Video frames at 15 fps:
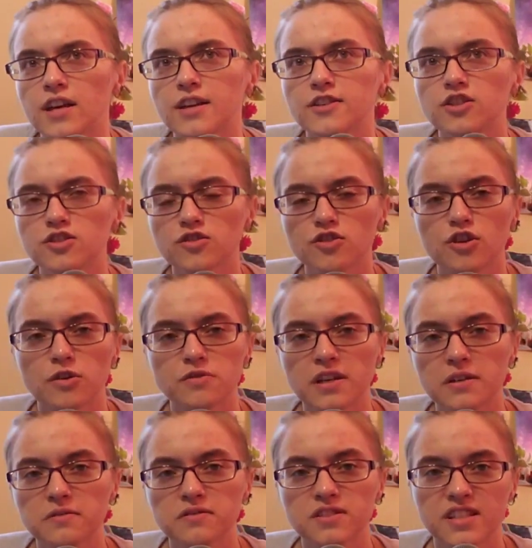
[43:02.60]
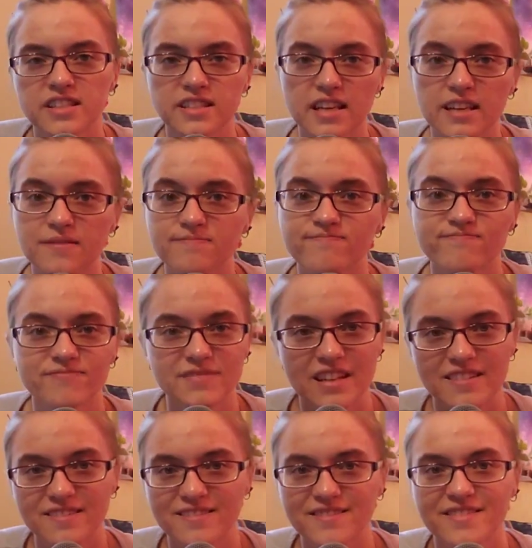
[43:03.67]
just goes out and says, hey,
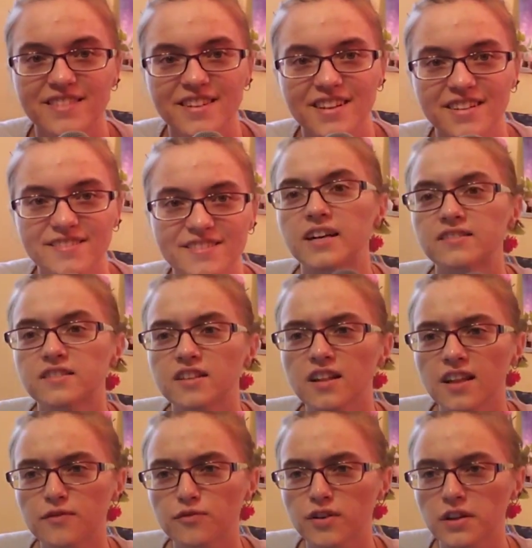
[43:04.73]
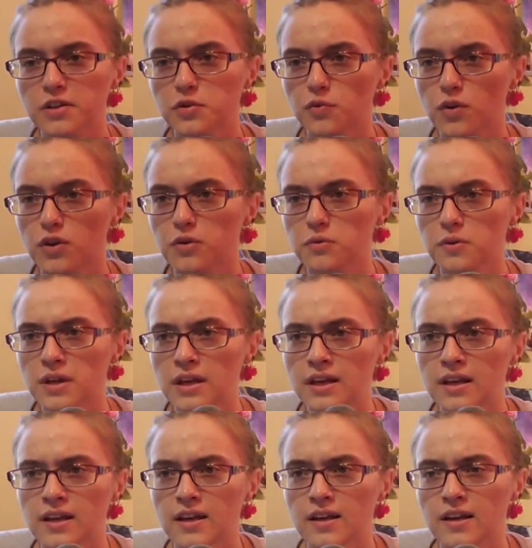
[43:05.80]
I still have feelings for you.
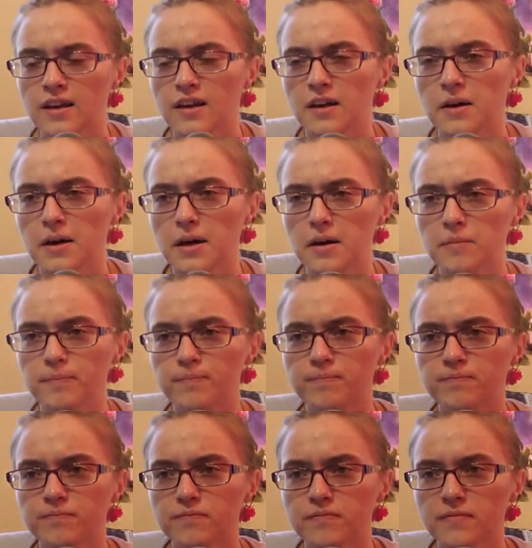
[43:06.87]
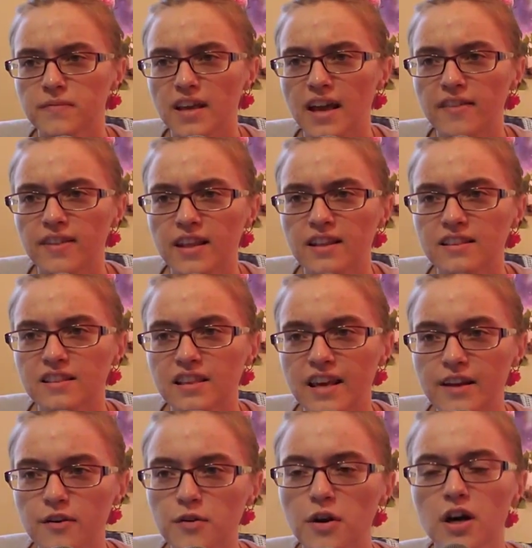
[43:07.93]
And then
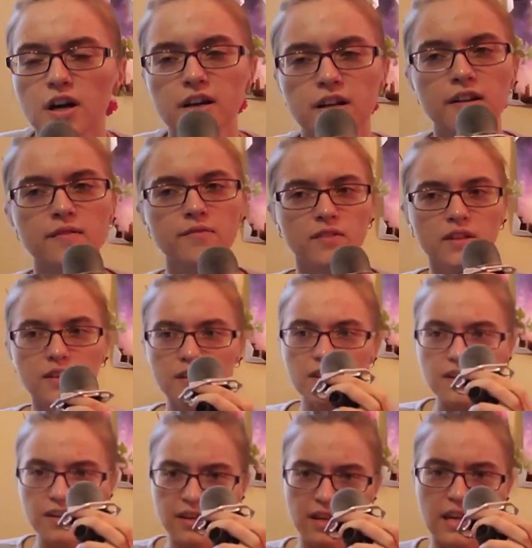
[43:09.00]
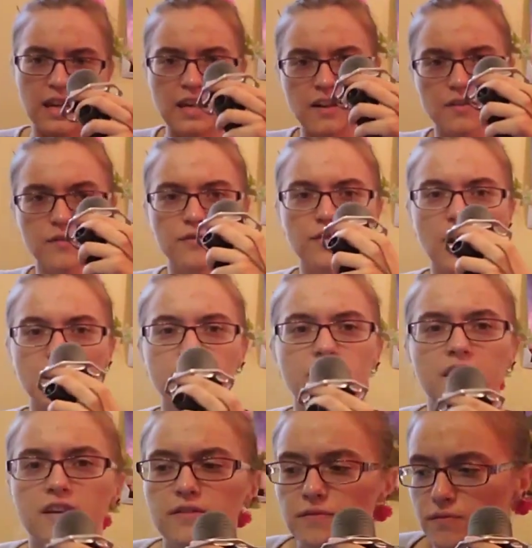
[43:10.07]
later on in, I
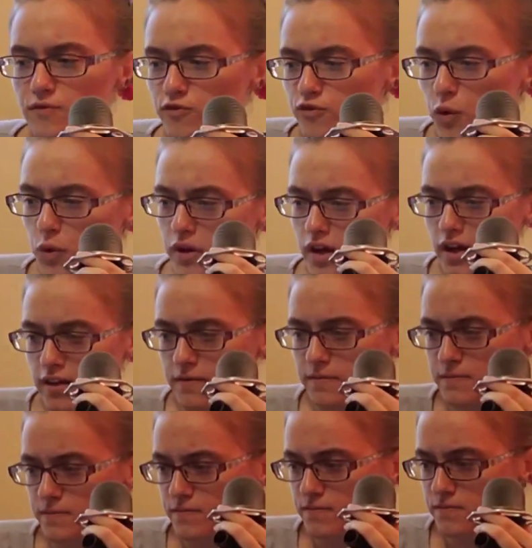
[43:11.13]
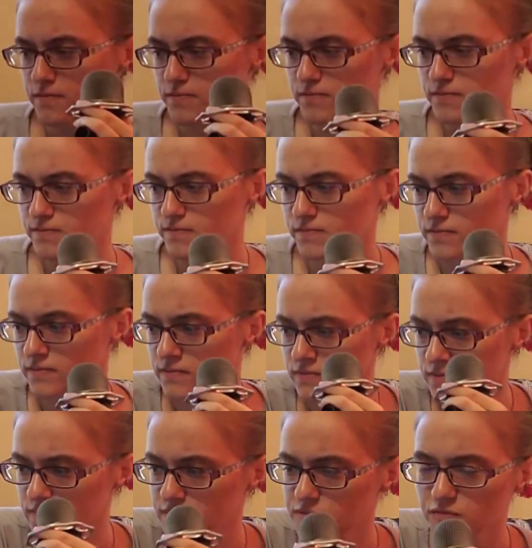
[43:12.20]
think,
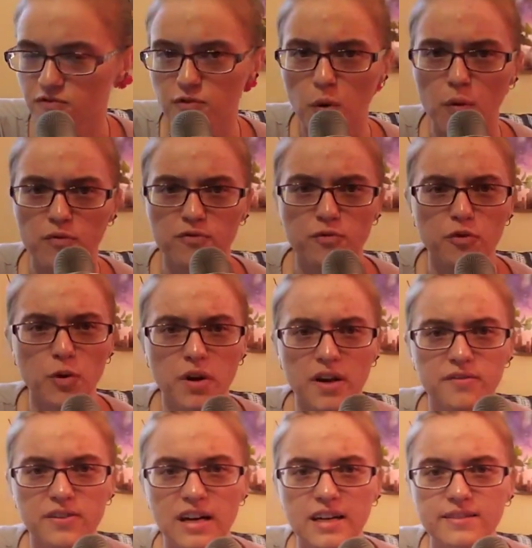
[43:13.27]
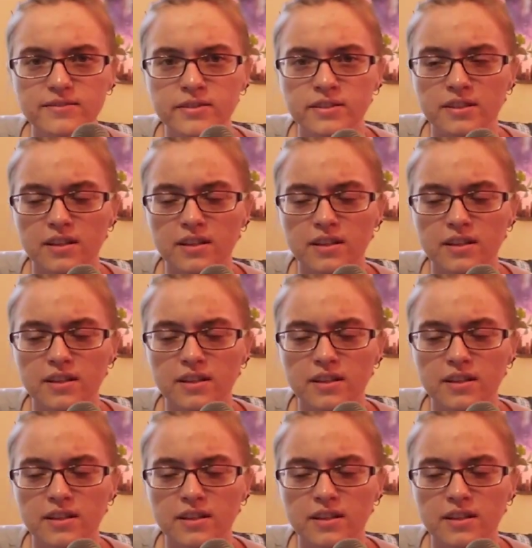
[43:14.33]
4.5,